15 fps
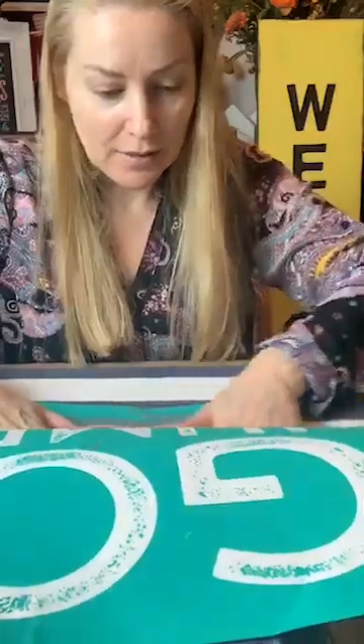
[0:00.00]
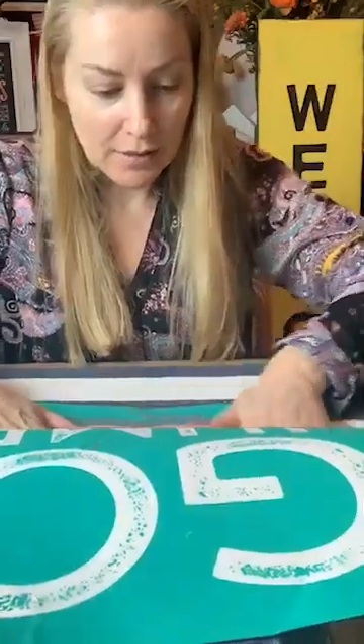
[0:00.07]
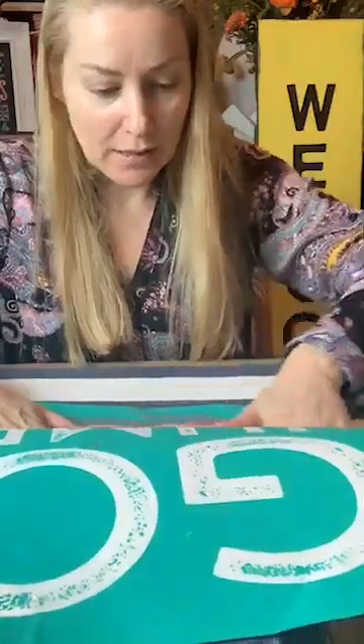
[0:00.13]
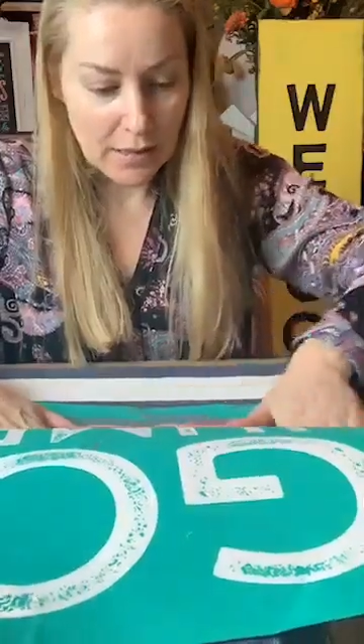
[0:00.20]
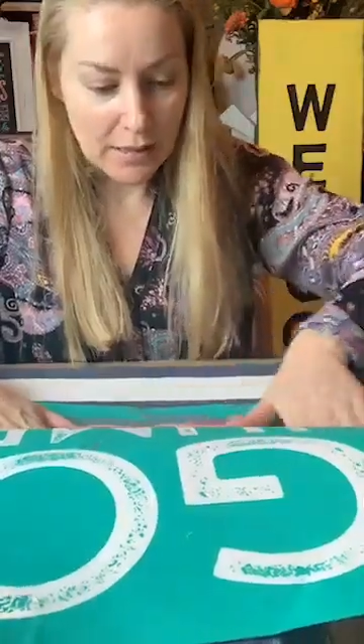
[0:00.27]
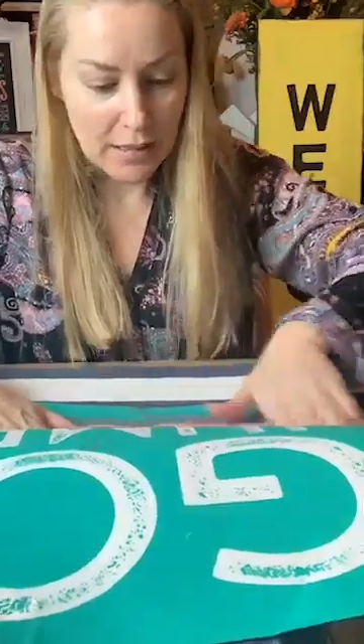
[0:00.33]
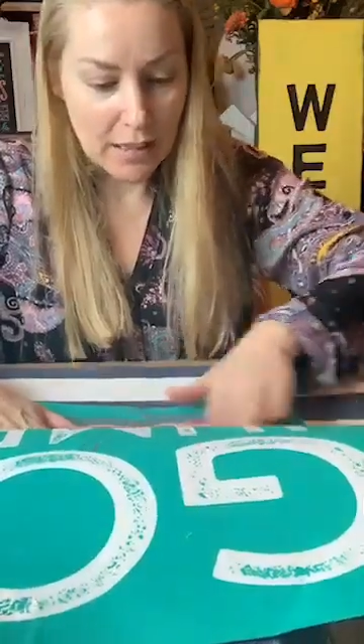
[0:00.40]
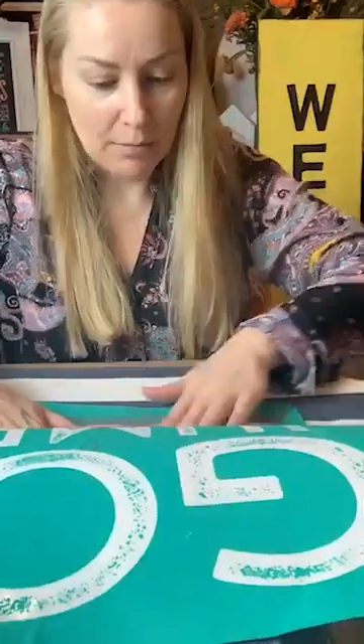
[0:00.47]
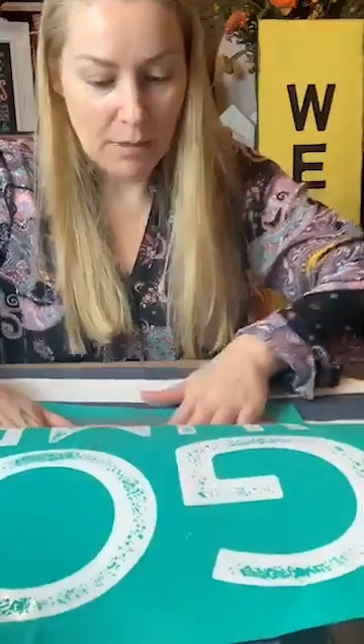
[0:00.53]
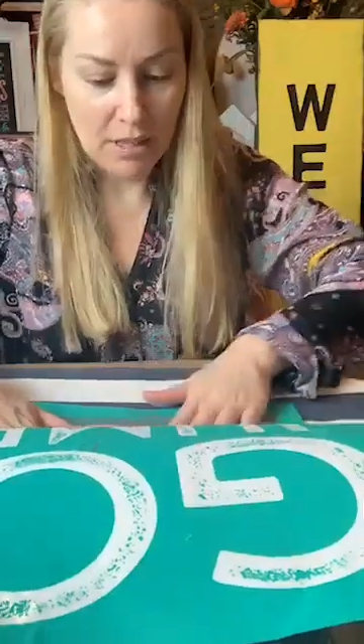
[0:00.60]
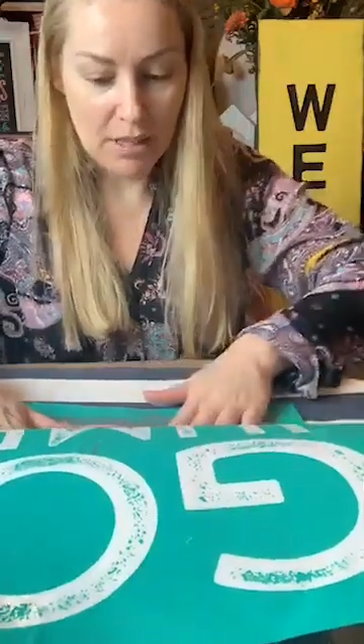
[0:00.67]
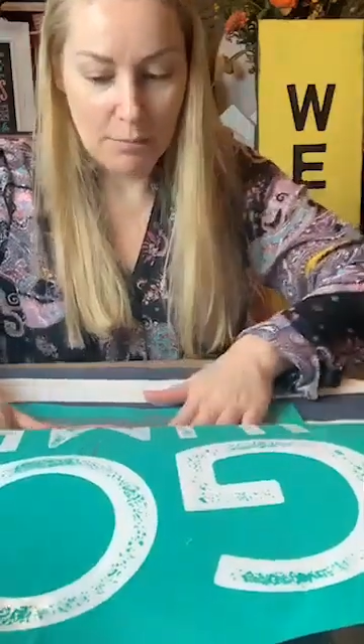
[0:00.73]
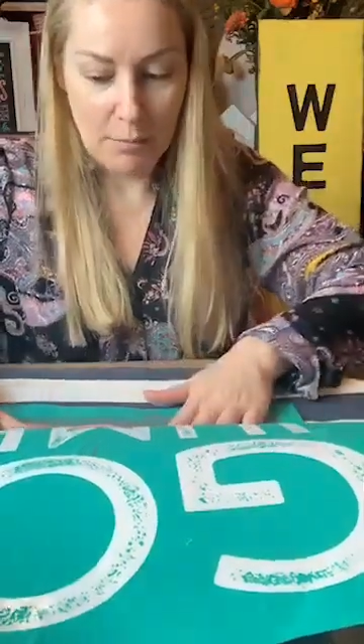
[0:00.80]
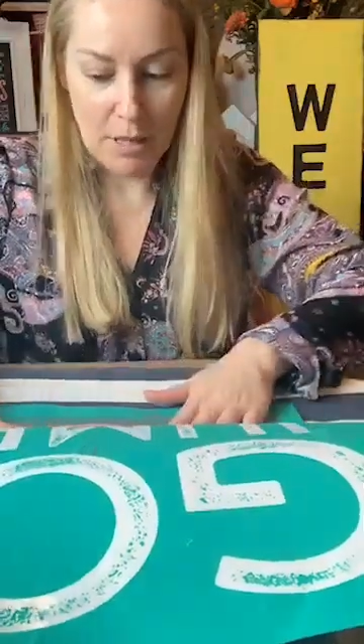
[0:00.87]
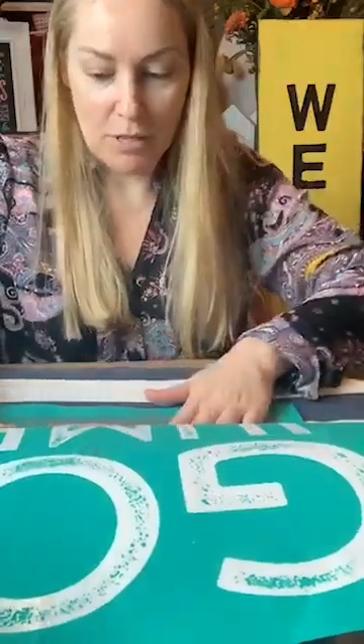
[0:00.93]
And then I'm
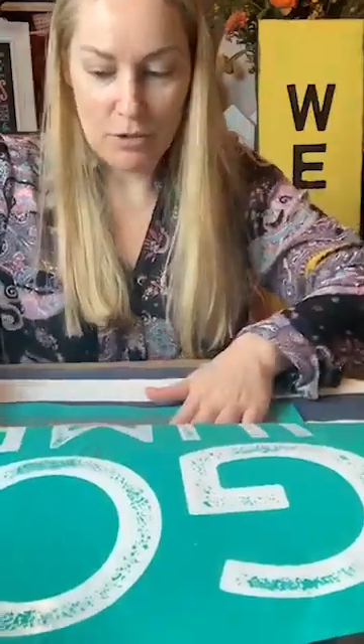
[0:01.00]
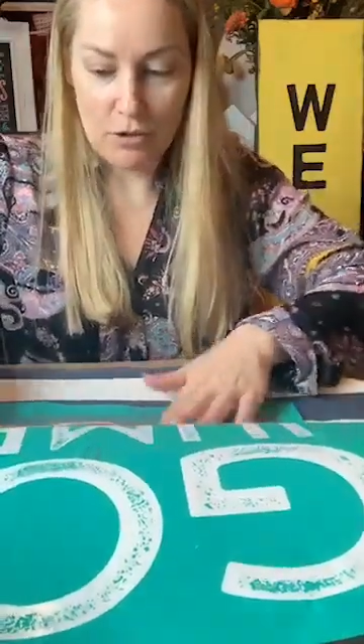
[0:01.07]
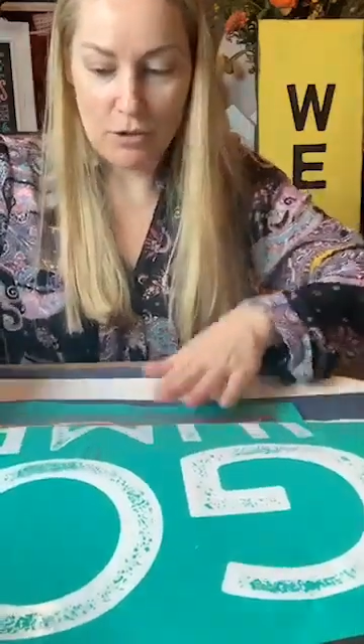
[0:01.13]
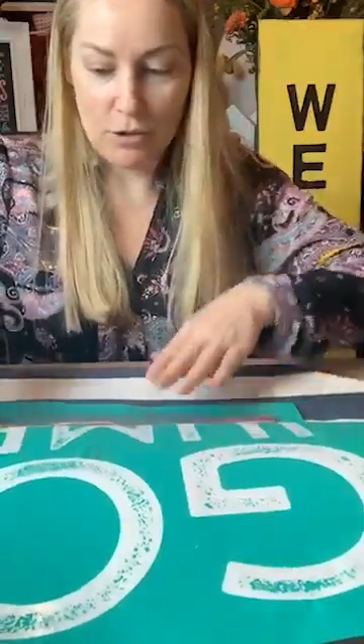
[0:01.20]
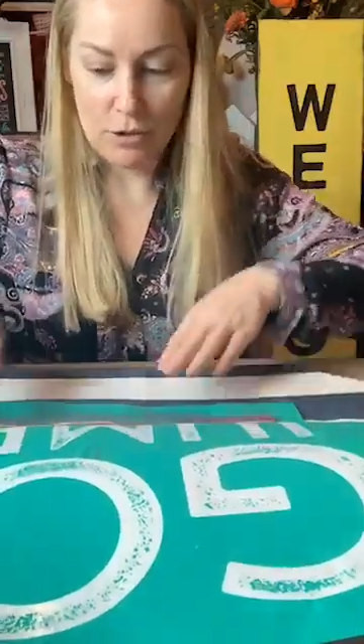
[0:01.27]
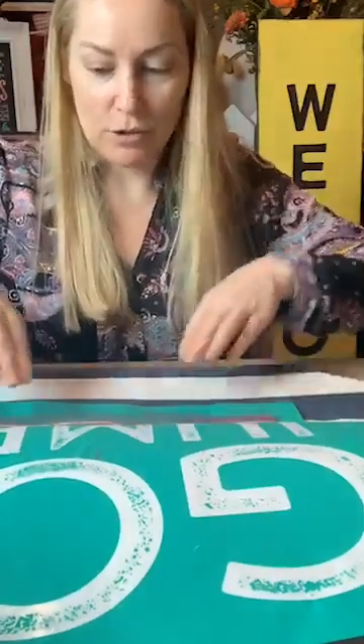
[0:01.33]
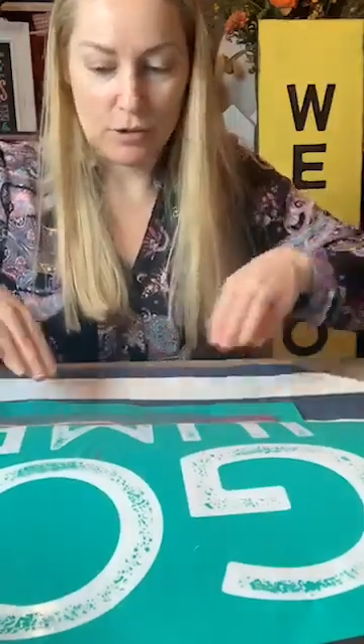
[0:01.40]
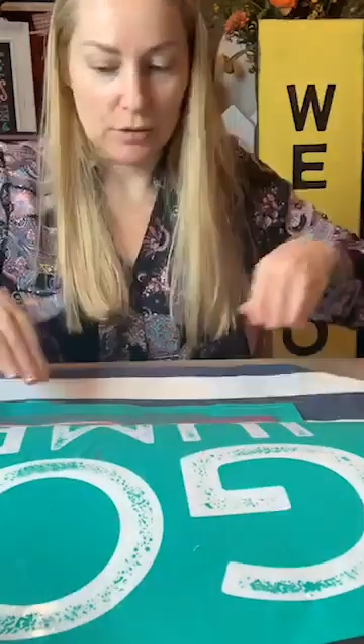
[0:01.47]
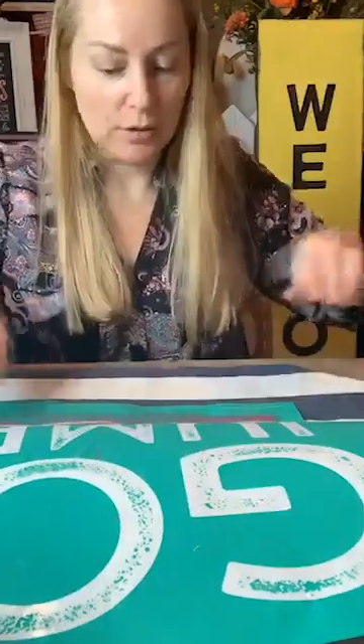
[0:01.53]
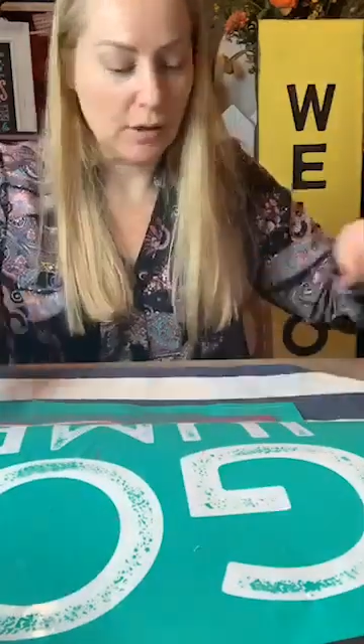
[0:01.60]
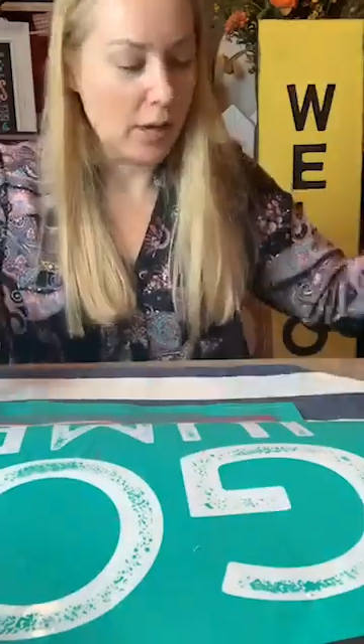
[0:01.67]
gonna measure,